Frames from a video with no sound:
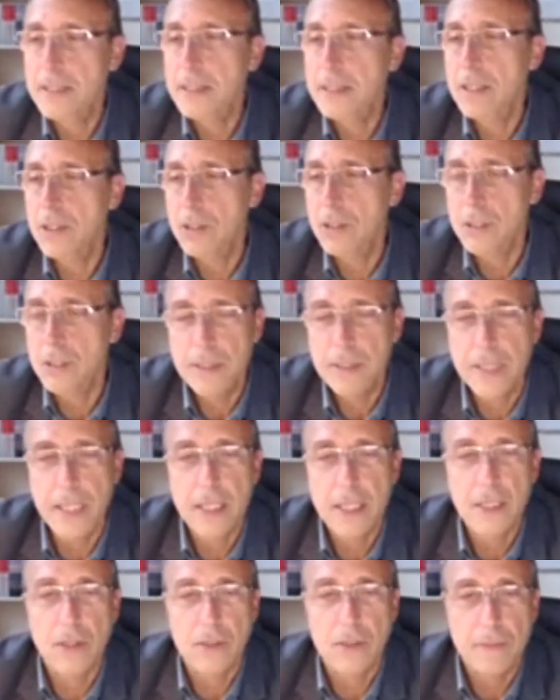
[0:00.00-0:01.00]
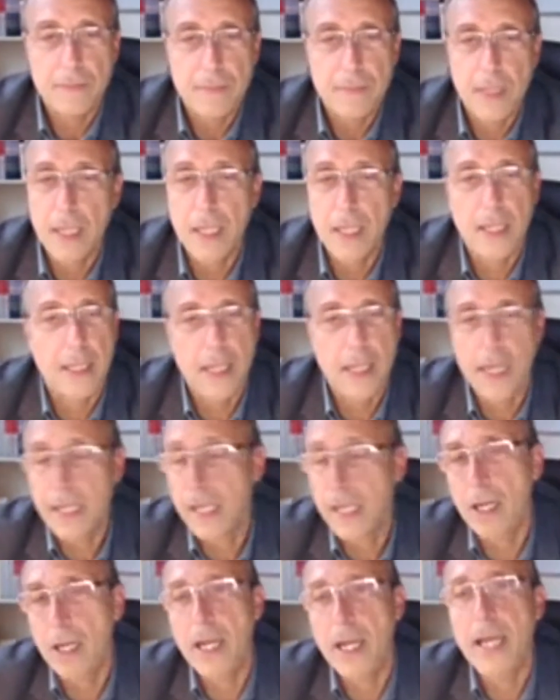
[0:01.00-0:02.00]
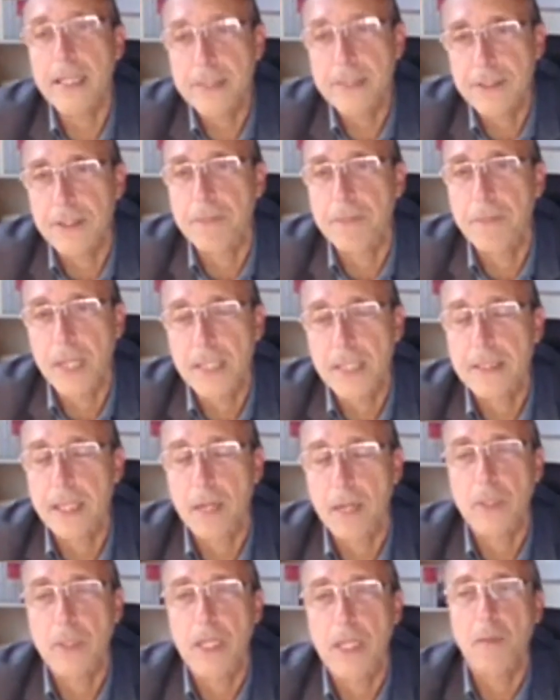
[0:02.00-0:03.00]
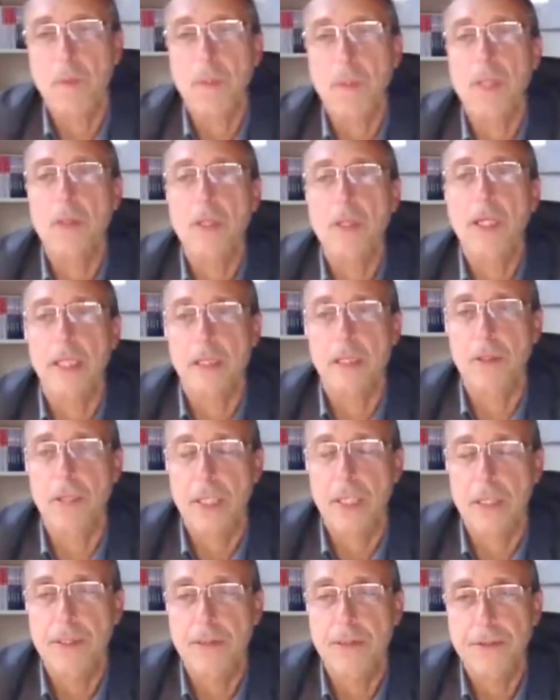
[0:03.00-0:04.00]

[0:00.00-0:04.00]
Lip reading: Good, thank you. I cannot answer, but I will look at it.